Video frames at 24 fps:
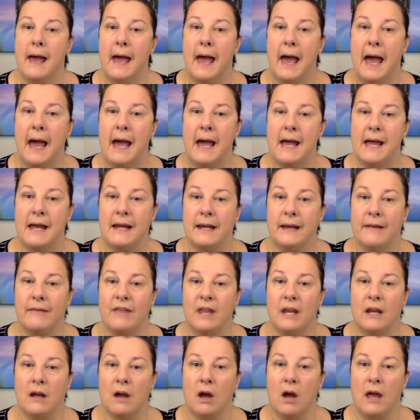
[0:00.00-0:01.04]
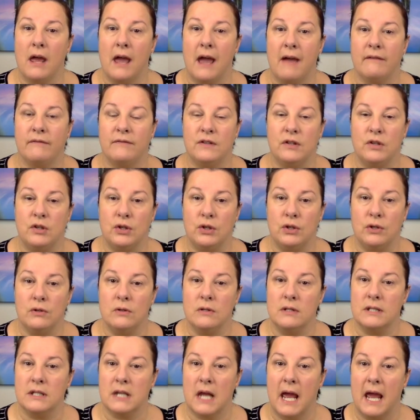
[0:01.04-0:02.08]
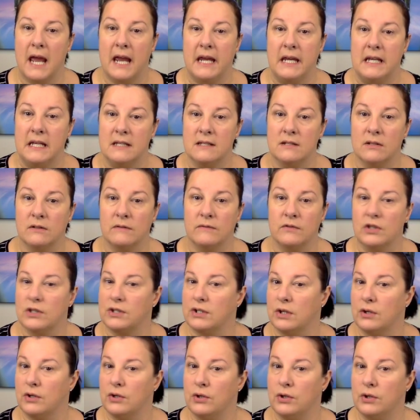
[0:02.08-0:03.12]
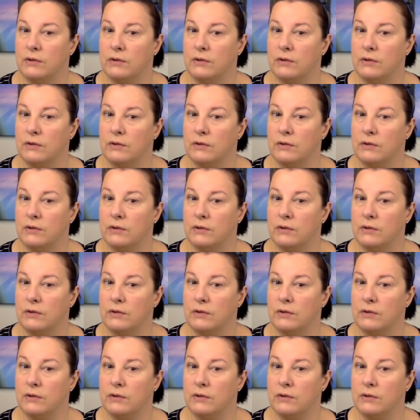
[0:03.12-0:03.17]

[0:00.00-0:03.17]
and then I have used a sort of just a